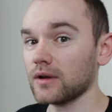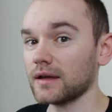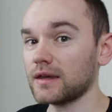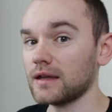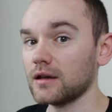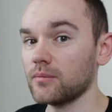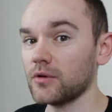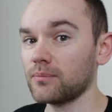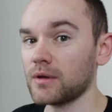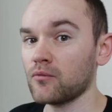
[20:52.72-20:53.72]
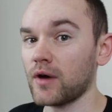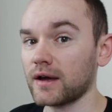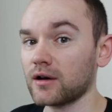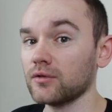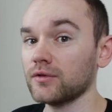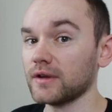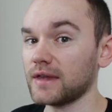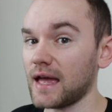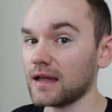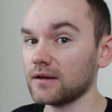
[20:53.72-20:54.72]
like Elum has been retconned
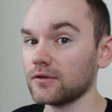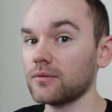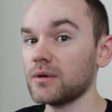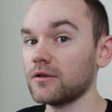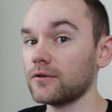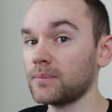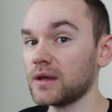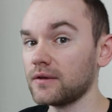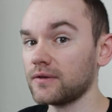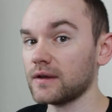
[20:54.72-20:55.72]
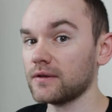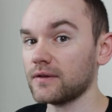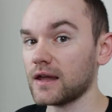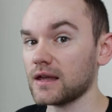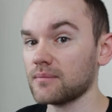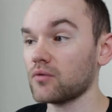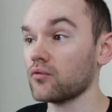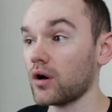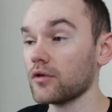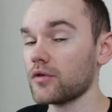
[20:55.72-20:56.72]
again to be the species name
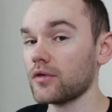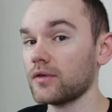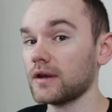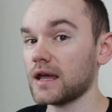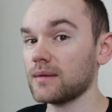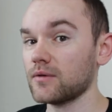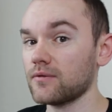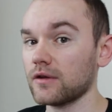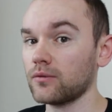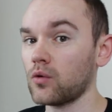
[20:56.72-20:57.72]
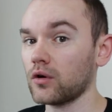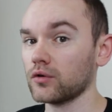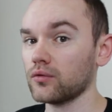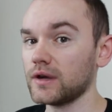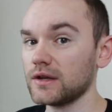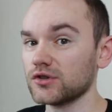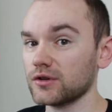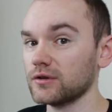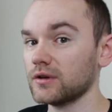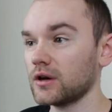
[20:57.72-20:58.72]
rather than the name of this one
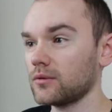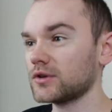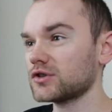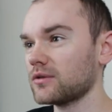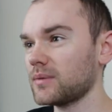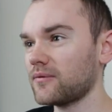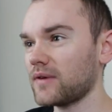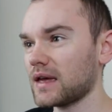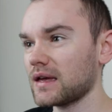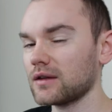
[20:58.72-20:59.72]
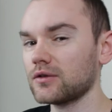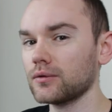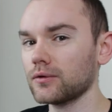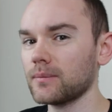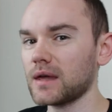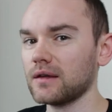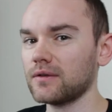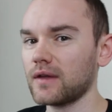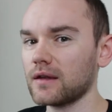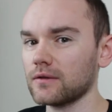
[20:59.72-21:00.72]
creature, which to be fair does make
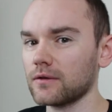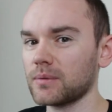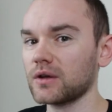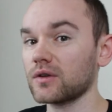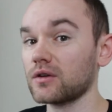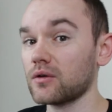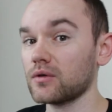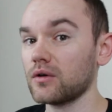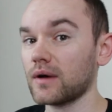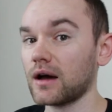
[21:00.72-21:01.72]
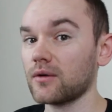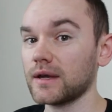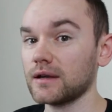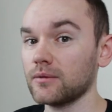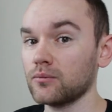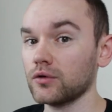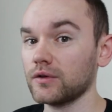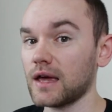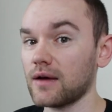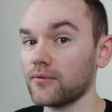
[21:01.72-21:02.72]
sense because I don't know how Elum
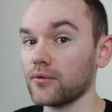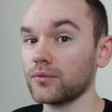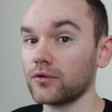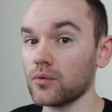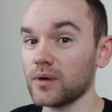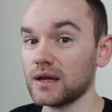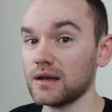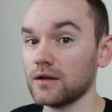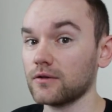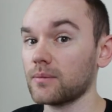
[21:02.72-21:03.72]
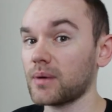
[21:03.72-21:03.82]
would get from Scrabania to